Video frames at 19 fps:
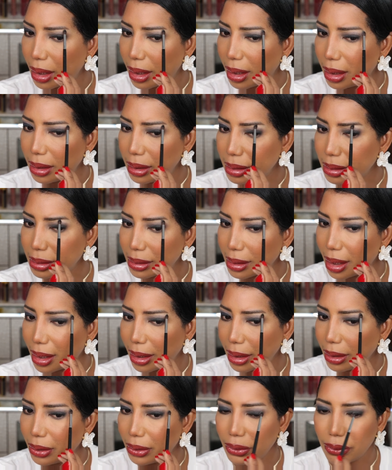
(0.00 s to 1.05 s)
at least
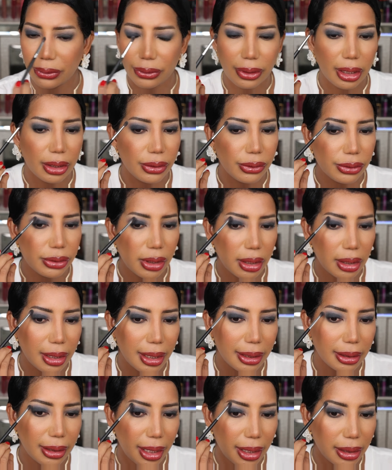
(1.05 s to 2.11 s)
I know that those are
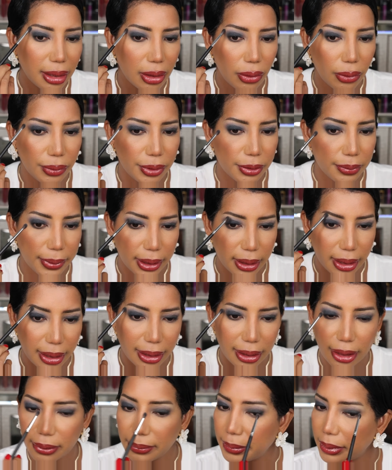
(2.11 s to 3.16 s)
like that and they've always been
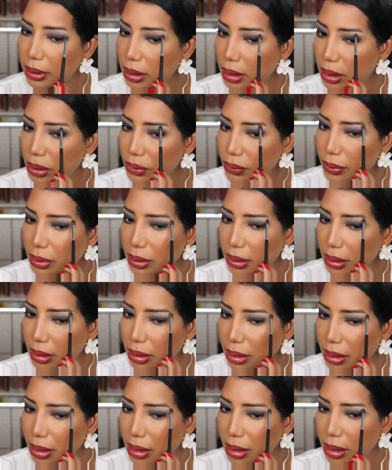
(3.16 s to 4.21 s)
like that. But this one,
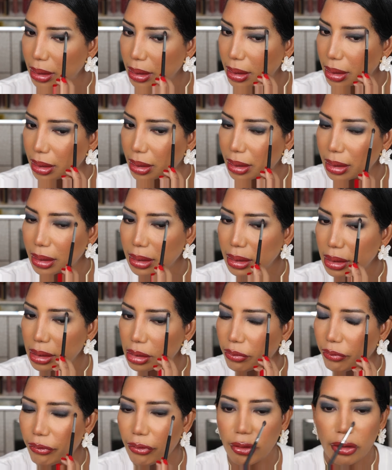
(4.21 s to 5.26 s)
this
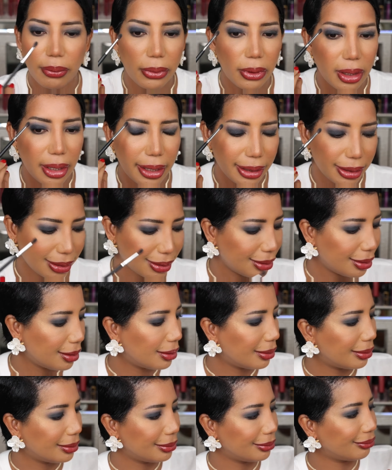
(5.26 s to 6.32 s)
formula is
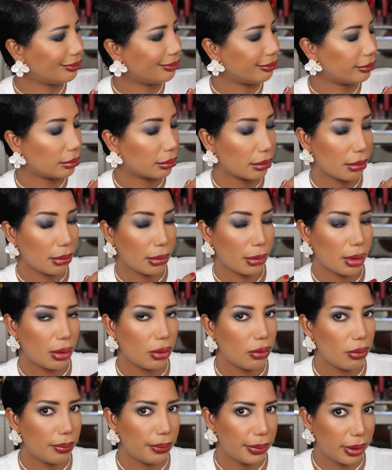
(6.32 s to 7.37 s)
not
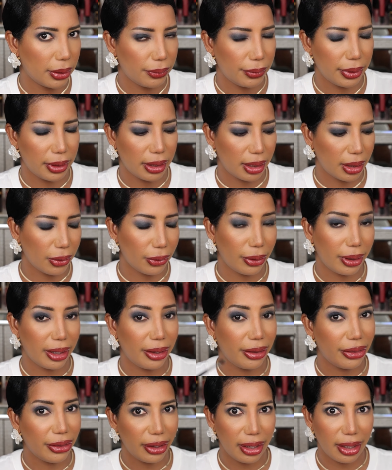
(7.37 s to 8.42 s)
compared with the
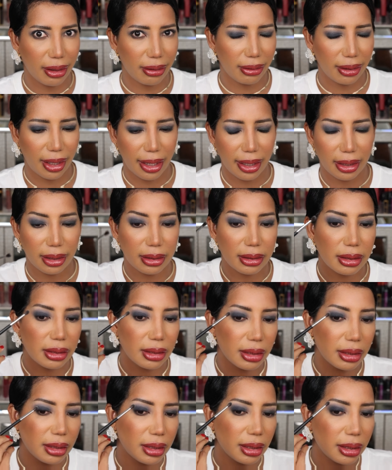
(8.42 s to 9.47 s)
Ethereal Light
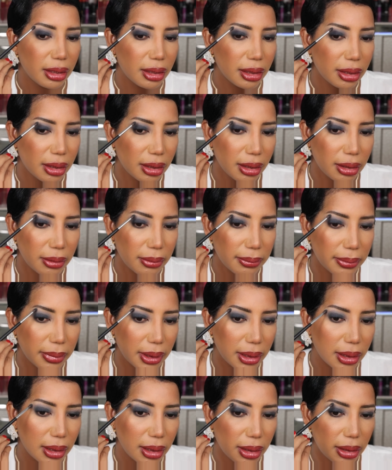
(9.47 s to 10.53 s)

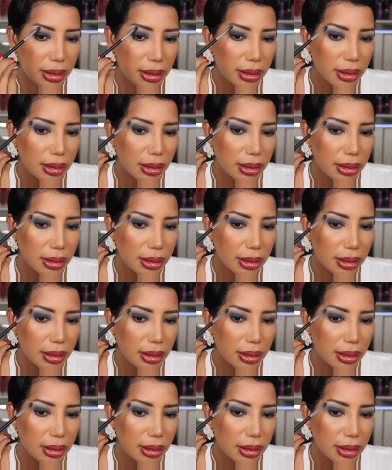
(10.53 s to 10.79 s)
palette.